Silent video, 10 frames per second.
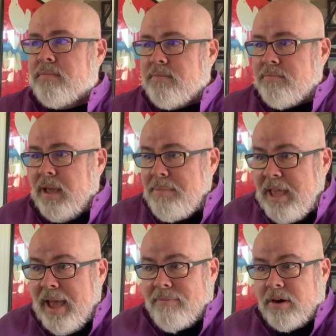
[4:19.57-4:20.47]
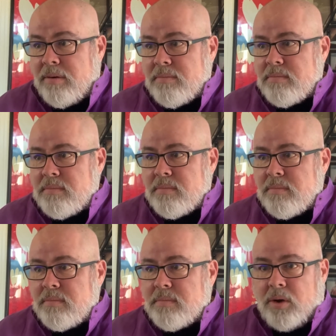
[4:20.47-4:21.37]
maybe ever.
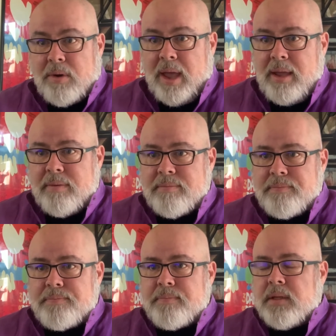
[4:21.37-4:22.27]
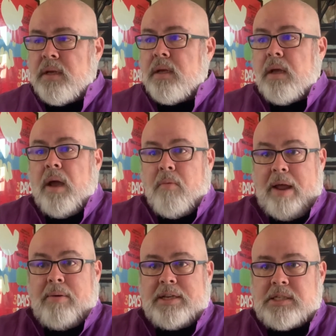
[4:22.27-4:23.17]
Okay? And why
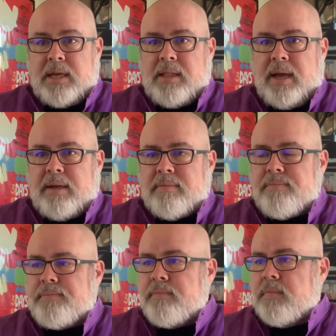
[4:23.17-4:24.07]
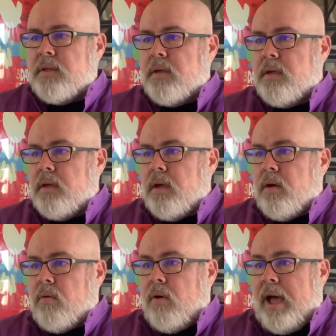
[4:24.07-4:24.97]
do I say that?
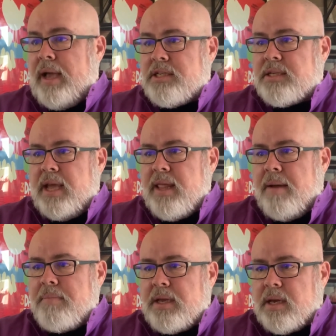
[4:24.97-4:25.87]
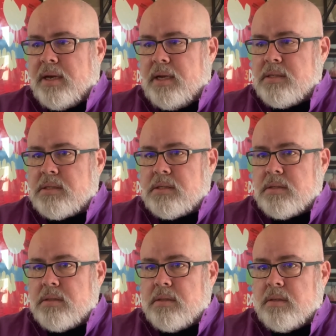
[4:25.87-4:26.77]
Well, I say that because
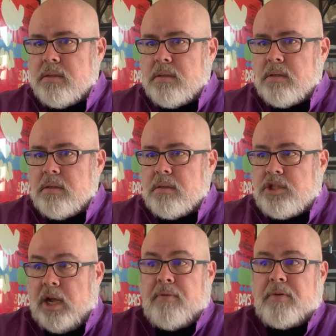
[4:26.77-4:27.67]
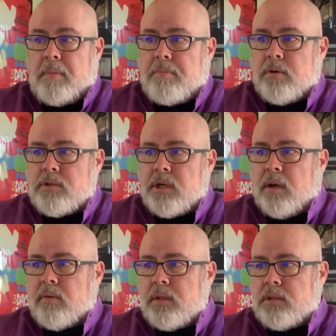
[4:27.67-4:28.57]
Jennifer
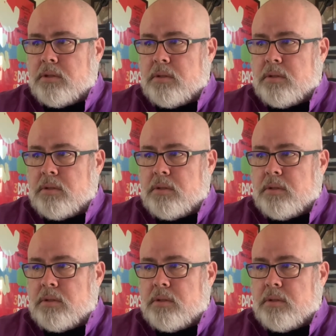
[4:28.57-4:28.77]
Abruzio, the